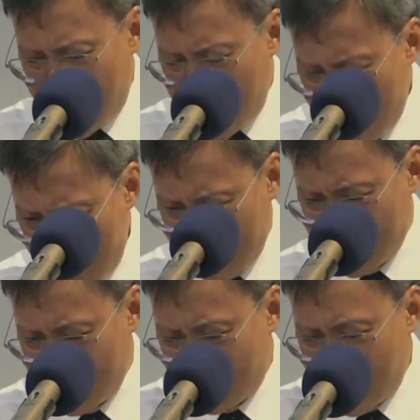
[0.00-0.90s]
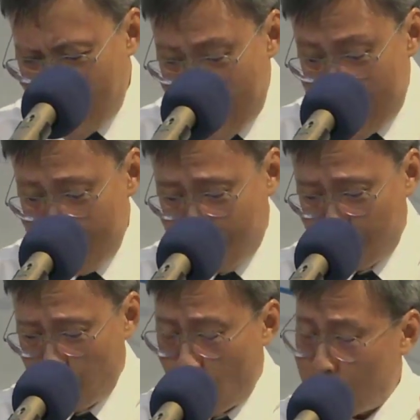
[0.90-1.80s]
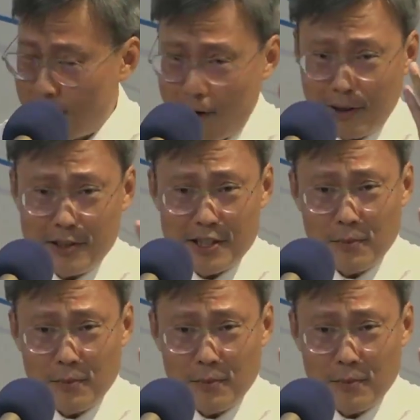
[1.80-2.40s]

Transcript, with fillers: hurts in your life, more theology,